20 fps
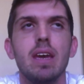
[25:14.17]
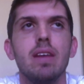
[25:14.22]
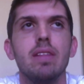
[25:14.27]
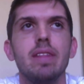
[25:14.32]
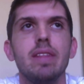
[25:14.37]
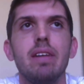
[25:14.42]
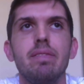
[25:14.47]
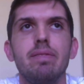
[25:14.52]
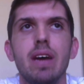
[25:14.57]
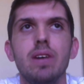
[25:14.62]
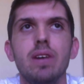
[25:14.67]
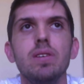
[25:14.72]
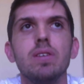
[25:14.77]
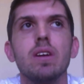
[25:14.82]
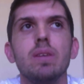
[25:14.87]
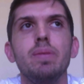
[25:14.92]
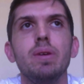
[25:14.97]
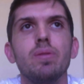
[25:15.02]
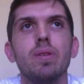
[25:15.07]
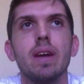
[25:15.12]
That value
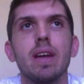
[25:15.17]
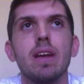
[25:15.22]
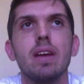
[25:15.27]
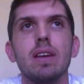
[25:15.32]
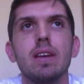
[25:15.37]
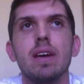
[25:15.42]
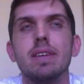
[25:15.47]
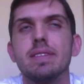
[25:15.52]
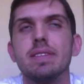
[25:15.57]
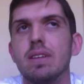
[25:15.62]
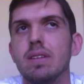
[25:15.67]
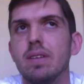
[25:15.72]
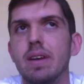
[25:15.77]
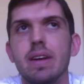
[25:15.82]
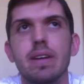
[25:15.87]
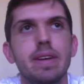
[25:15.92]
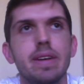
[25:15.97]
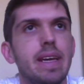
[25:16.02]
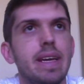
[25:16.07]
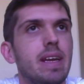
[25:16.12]
could be recognized at a
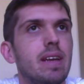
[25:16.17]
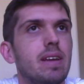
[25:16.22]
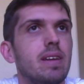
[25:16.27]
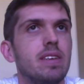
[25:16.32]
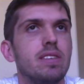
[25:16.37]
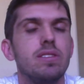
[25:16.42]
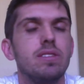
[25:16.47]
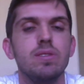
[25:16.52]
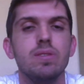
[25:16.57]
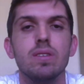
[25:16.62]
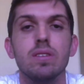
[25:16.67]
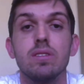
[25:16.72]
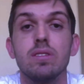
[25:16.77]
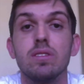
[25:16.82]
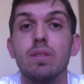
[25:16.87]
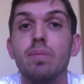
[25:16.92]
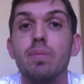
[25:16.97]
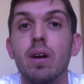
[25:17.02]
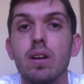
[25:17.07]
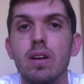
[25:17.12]
later date as soon as
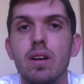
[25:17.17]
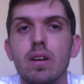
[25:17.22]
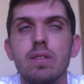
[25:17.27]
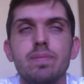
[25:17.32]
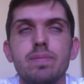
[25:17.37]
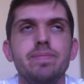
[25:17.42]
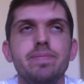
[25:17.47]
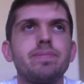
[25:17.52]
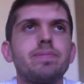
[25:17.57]
tomorrow.